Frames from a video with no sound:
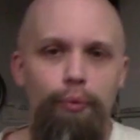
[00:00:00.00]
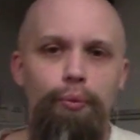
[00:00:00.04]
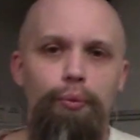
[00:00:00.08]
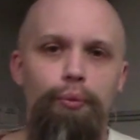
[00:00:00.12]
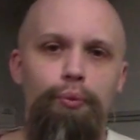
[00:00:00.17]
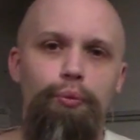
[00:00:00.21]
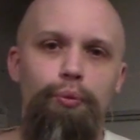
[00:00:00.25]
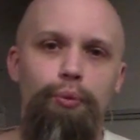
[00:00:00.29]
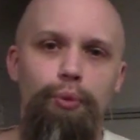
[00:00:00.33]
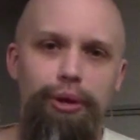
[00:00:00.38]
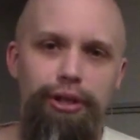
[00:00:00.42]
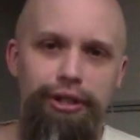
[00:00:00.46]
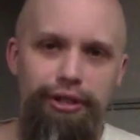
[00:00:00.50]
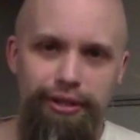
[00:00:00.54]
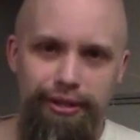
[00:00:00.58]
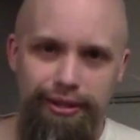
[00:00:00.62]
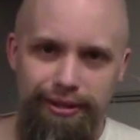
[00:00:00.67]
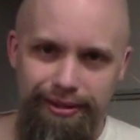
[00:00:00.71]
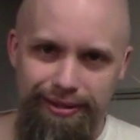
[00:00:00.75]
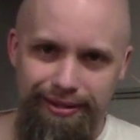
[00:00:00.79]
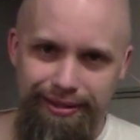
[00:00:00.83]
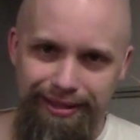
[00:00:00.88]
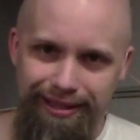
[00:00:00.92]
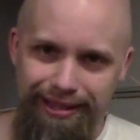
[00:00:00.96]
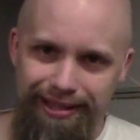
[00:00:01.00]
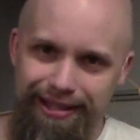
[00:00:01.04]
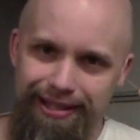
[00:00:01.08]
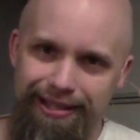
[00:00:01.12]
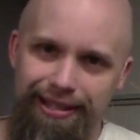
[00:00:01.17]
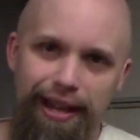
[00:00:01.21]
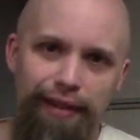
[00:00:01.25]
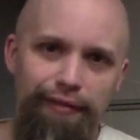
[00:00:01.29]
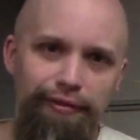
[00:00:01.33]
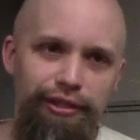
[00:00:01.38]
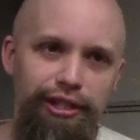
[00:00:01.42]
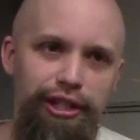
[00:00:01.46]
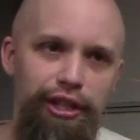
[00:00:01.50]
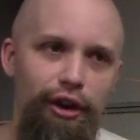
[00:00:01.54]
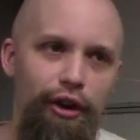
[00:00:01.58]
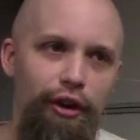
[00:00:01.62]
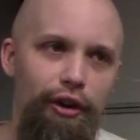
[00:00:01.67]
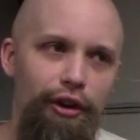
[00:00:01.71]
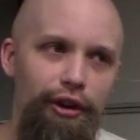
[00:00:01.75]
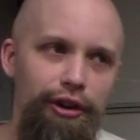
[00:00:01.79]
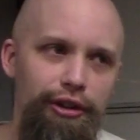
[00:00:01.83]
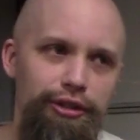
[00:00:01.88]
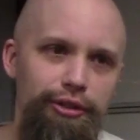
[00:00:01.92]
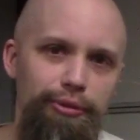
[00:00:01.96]
which the safety
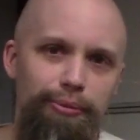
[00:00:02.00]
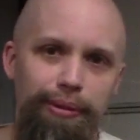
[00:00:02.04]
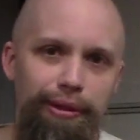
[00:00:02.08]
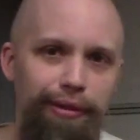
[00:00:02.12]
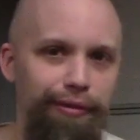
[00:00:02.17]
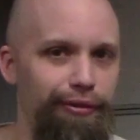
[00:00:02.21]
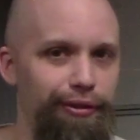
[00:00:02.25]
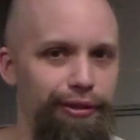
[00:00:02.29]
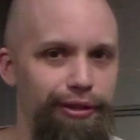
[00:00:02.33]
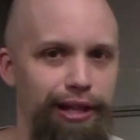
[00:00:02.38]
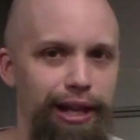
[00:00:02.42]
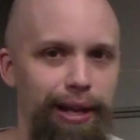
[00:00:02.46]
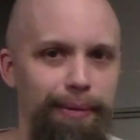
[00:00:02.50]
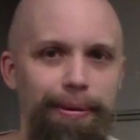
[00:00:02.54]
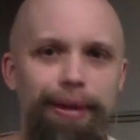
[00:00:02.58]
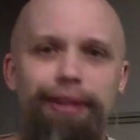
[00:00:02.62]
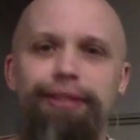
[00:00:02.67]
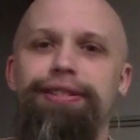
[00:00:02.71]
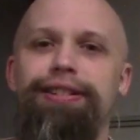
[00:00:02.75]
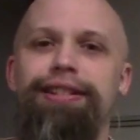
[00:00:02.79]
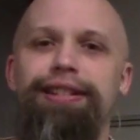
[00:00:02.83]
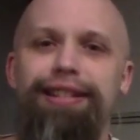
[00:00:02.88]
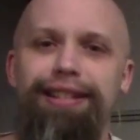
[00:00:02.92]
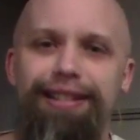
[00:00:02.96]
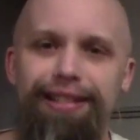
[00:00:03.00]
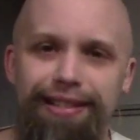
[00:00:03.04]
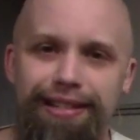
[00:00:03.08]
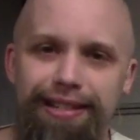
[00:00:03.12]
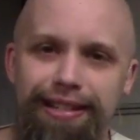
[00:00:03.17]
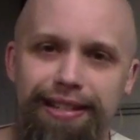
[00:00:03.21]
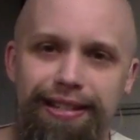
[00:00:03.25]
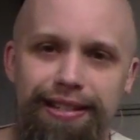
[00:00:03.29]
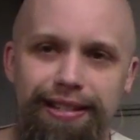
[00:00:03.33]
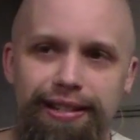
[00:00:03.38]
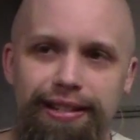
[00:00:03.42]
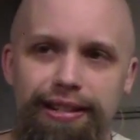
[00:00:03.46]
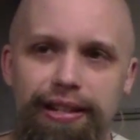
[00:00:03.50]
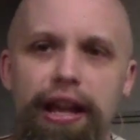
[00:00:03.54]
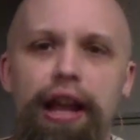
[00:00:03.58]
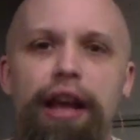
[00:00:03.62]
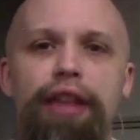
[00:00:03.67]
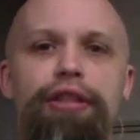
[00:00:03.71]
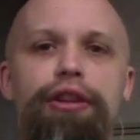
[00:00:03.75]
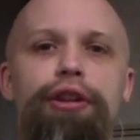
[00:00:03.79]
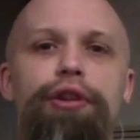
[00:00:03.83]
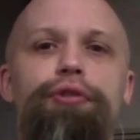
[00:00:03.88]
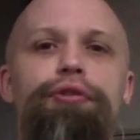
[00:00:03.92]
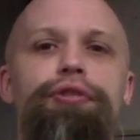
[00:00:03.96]
guards, when they first came out, didn't exist.
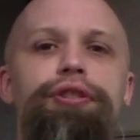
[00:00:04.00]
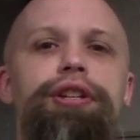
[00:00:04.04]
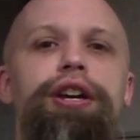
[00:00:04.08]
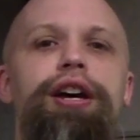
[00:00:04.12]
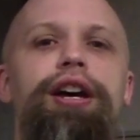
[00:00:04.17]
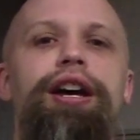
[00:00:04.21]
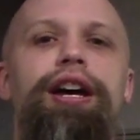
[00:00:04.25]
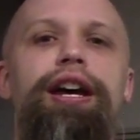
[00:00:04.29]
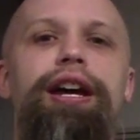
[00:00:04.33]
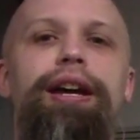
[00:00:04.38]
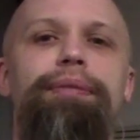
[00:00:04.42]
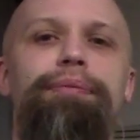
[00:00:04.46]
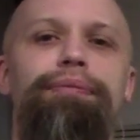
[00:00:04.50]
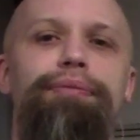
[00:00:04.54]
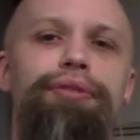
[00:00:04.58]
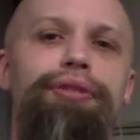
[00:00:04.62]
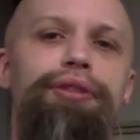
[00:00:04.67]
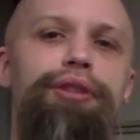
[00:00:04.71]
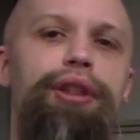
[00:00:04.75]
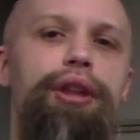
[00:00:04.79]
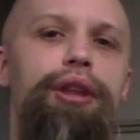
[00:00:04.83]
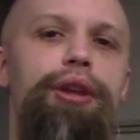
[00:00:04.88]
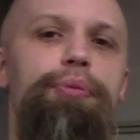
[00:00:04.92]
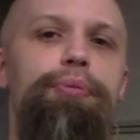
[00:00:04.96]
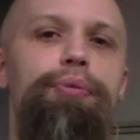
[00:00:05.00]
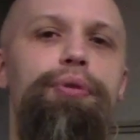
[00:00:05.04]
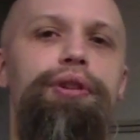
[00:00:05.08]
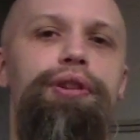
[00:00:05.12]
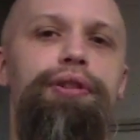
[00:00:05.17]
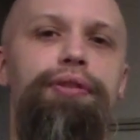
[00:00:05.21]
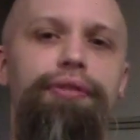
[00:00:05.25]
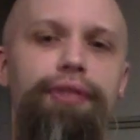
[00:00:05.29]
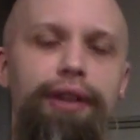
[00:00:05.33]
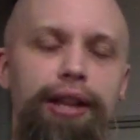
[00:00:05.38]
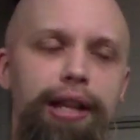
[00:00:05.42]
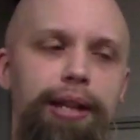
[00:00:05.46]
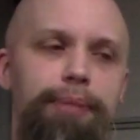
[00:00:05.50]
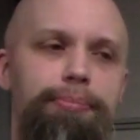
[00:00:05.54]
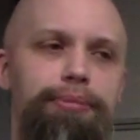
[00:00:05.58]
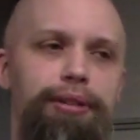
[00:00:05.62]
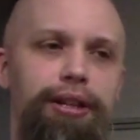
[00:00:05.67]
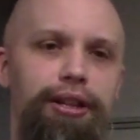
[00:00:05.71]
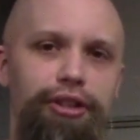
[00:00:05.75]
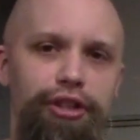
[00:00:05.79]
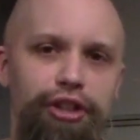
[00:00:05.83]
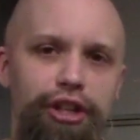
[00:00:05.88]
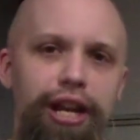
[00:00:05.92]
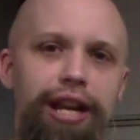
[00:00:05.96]
And then over time, they were
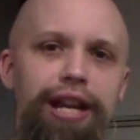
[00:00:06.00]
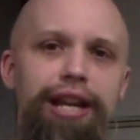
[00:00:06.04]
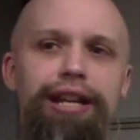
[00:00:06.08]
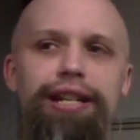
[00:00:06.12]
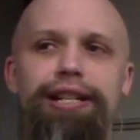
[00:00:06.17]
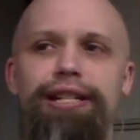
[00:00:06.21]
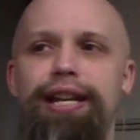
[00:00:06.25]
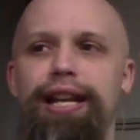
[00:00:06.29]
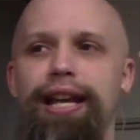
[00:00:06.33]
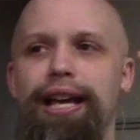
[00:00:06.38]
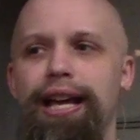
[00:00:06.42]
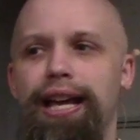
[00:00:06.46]
developed, changed.